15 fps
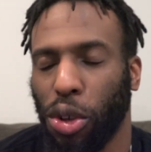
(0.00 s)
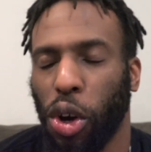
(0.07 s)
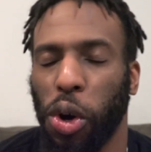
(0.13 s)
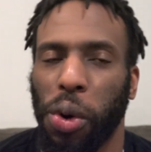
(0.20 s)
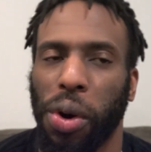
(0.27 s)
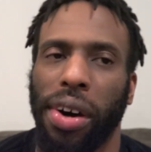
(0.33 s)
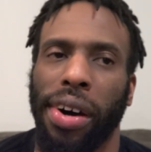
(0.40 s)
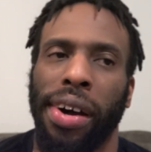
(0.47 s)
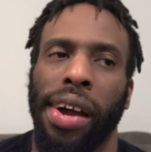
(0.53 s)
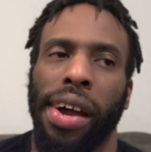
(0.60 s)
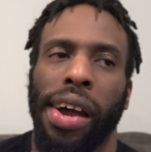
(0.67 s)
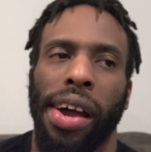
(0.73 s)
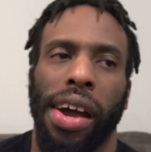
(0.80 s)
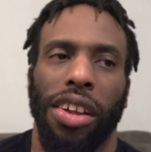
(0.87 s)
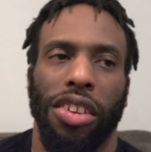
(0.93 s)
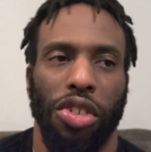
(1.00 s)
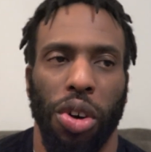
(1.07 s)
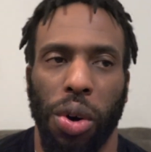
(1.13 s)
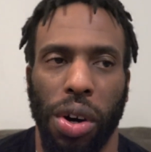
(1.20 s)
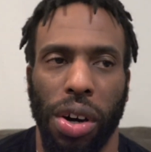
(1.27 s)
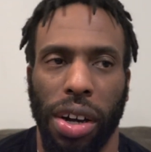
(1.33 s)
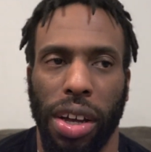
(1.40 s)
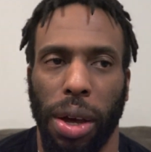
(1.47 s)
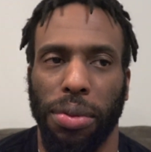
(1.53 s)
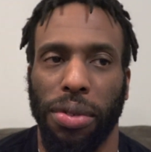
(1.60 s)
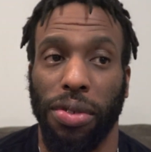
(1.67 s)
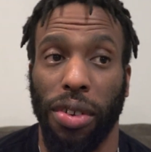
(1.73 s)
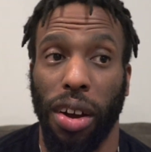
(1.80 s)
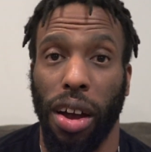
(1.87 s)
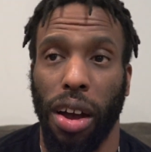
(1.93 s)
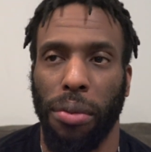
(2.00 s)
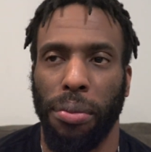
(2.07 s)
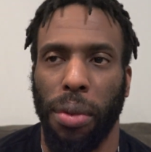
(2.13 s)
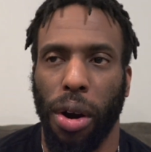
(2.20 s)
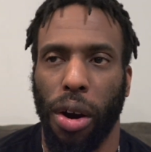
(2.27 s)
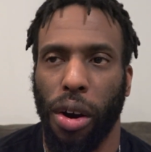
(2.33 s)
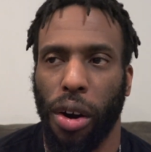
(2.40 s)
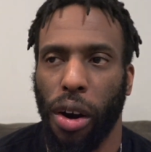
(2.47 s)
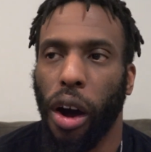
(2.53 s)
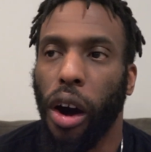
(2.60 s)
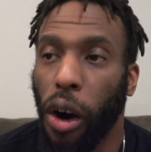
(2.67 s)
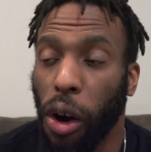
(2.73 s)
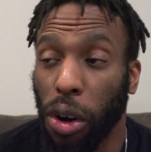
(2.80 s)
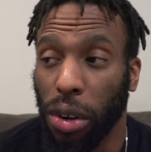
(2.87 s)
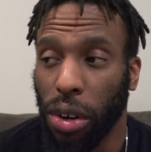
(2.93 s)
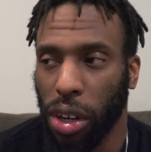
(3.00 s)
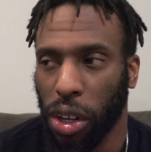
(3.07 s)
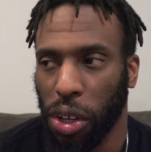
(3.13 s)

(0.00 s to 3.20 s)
Toa Toa comes from her own